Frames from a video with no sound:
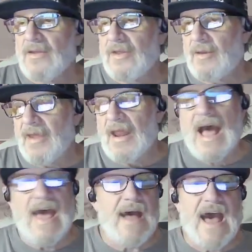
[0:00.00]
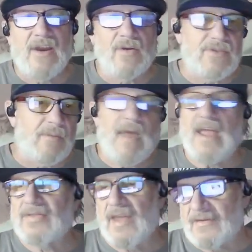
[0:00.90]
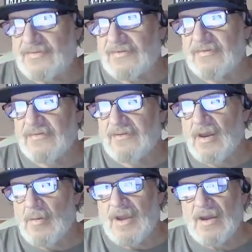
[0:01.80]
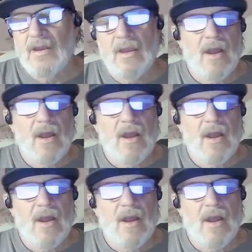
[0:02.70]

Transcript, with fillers: You know what I mean? I I don't debate things. You know what I mean?